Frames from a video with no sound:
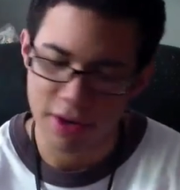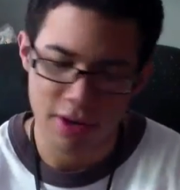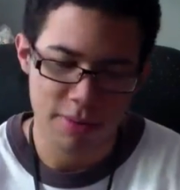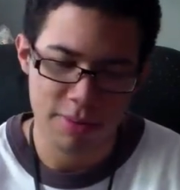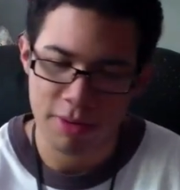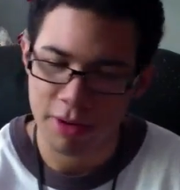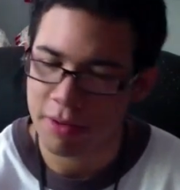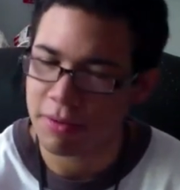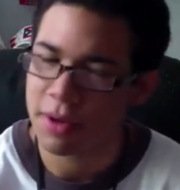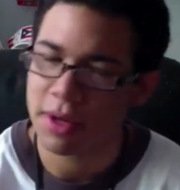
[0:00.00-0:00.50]

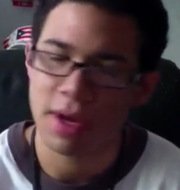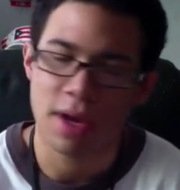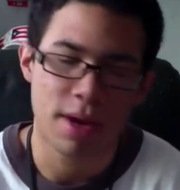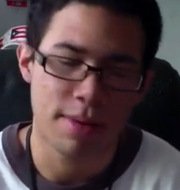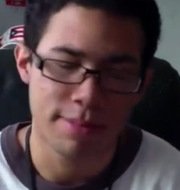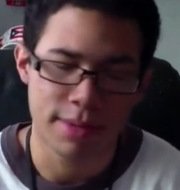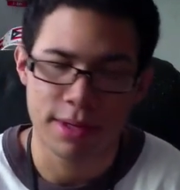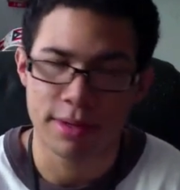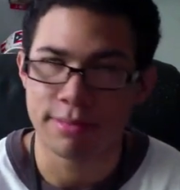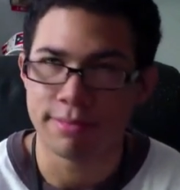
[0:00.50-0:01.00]
Fire department
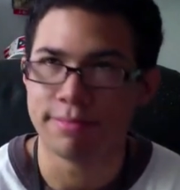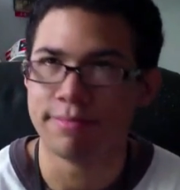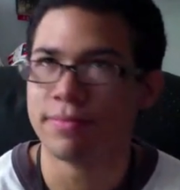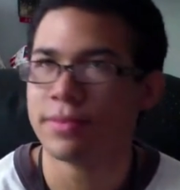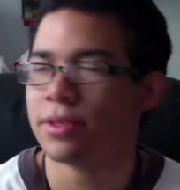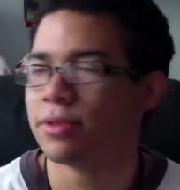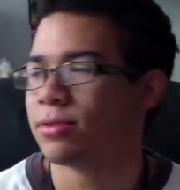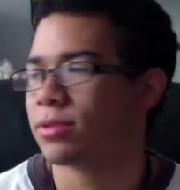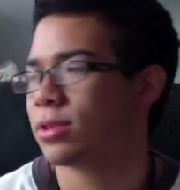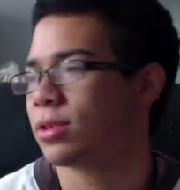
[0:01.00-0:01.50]
came
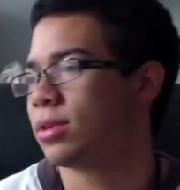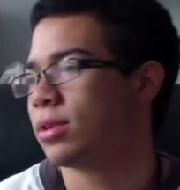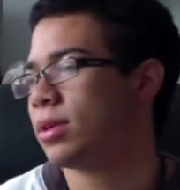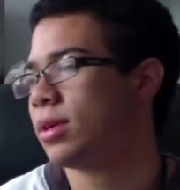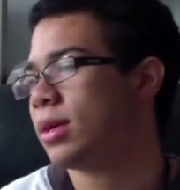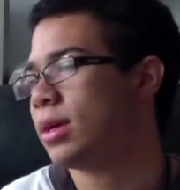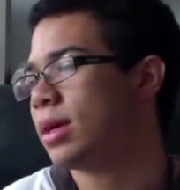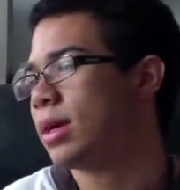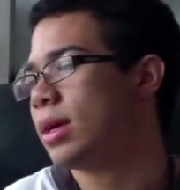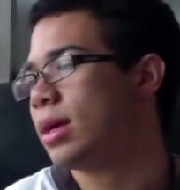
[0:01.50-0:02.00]
in. It was
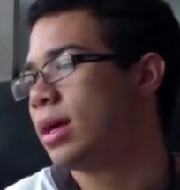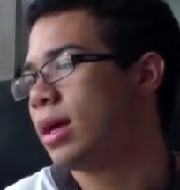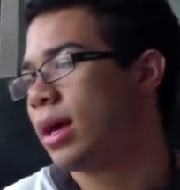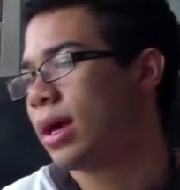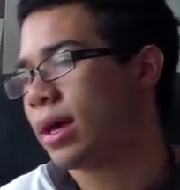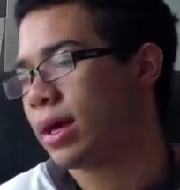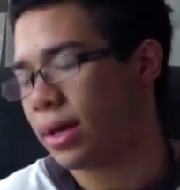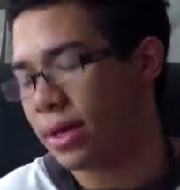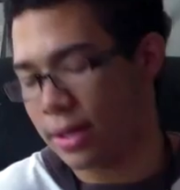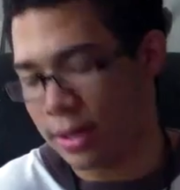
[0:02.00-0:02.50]
good,
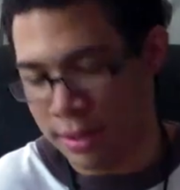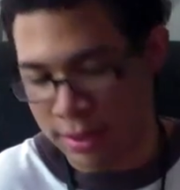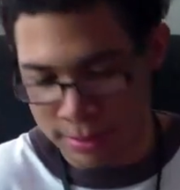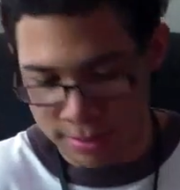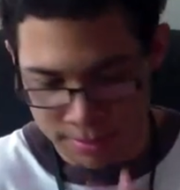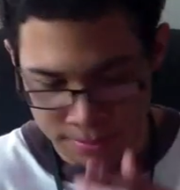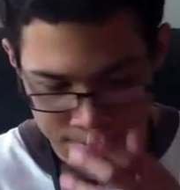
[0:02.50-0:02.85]
and